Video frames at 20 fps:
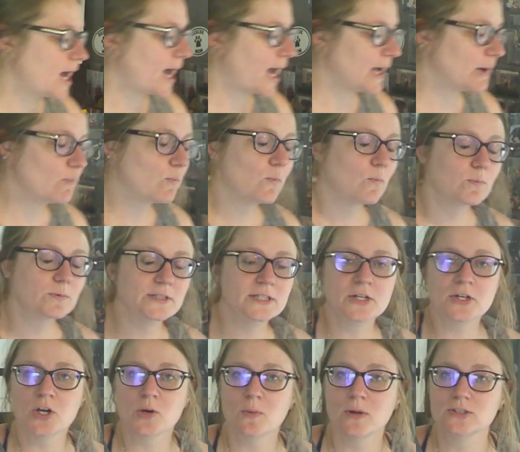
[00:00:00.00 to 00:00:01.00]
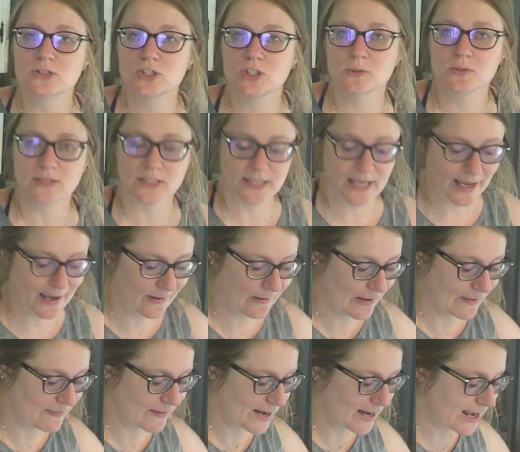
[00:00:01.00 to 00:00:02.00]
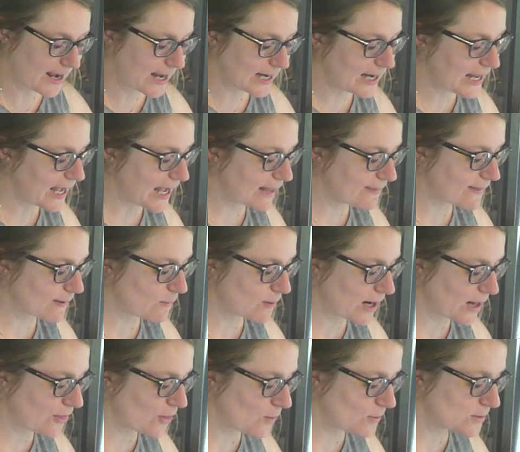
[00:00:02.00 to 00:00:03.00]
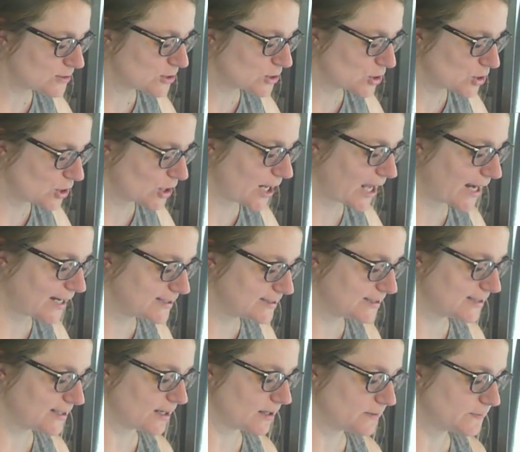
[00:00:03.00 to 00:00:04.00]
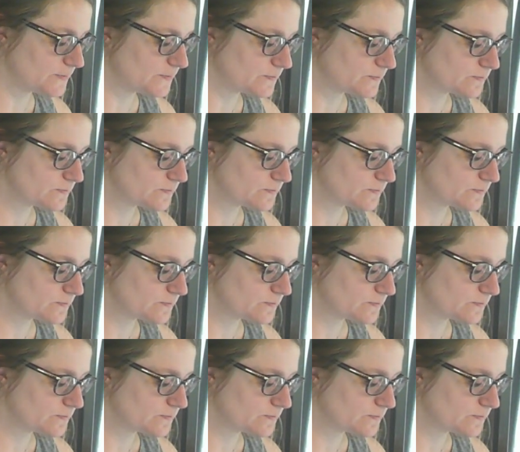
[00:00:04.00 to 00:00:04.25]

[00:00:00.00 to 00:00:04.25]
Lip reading: I didn't know what to do with the kale, and then I kind of had like what I thought was a good idea.